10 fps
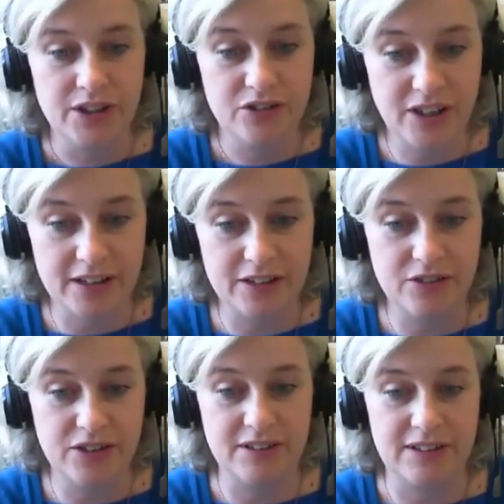
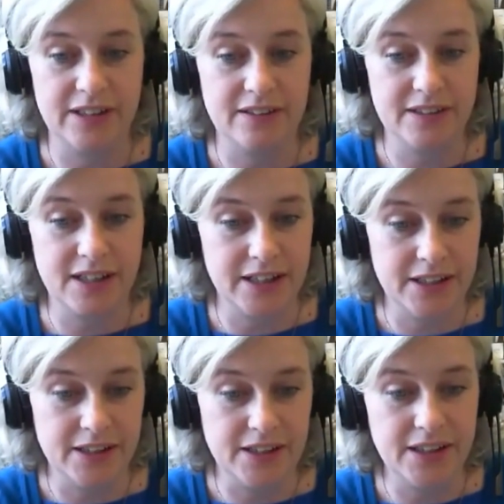challenges like
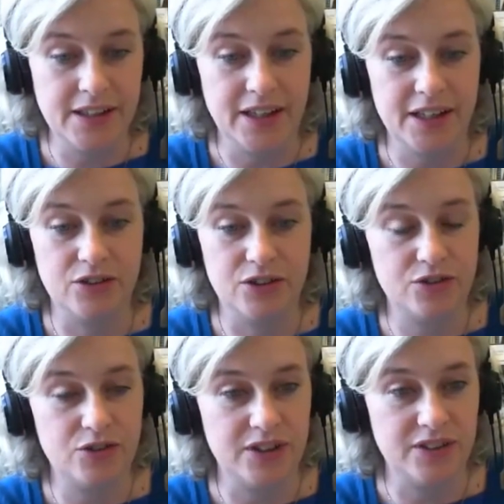declining key
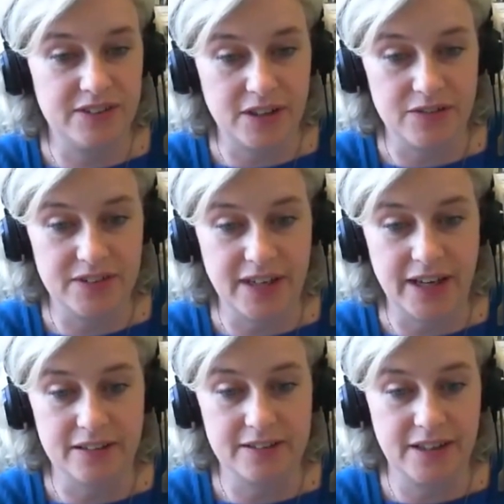industries service
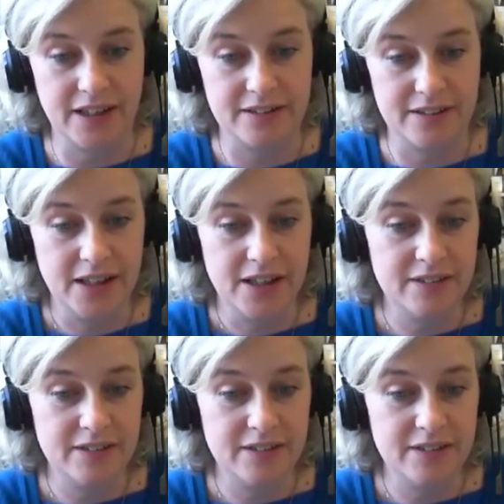access